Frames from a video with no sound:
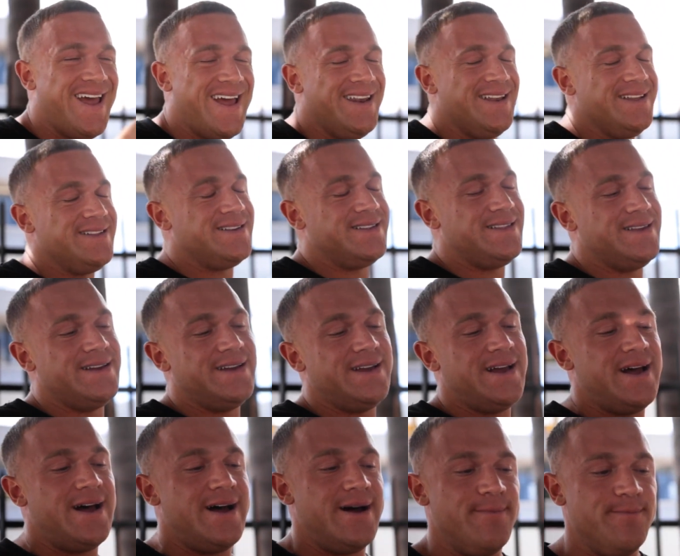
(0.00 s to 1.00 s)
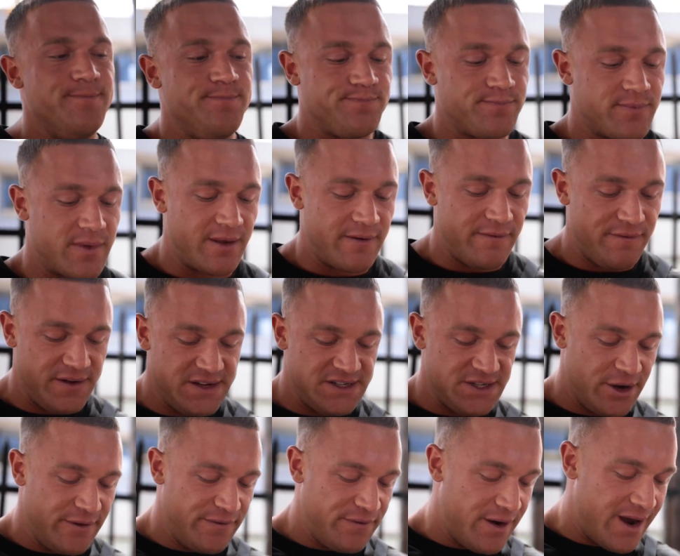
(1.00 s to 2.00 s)
head into the
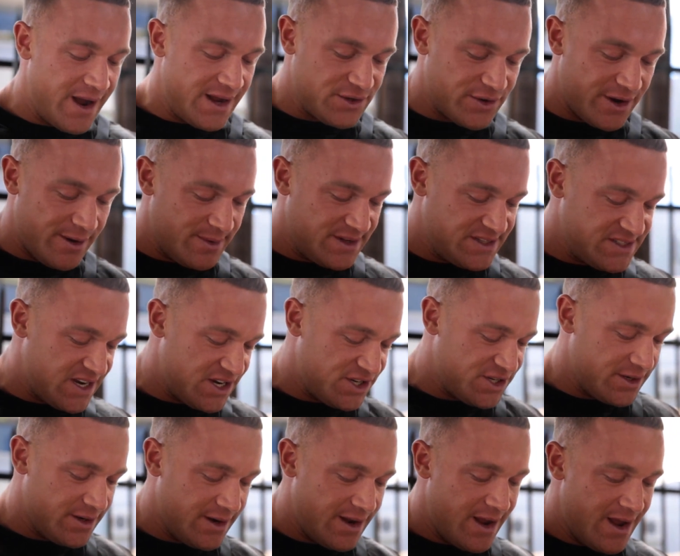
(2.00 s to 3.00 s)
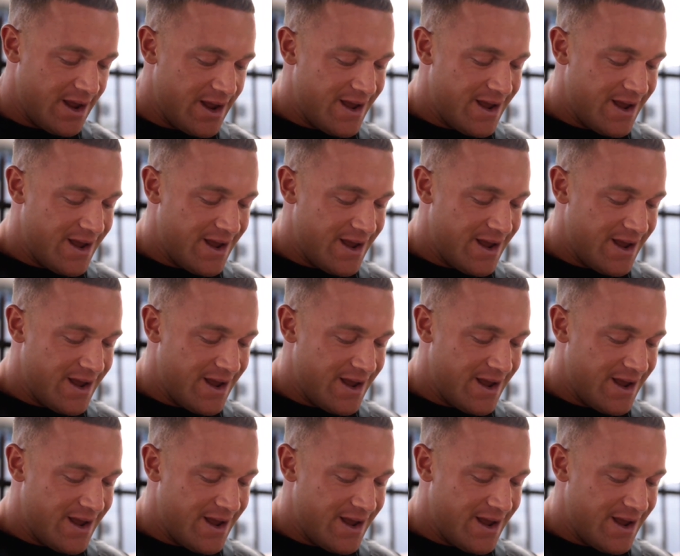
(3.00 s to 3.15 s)
physio for our treatment session.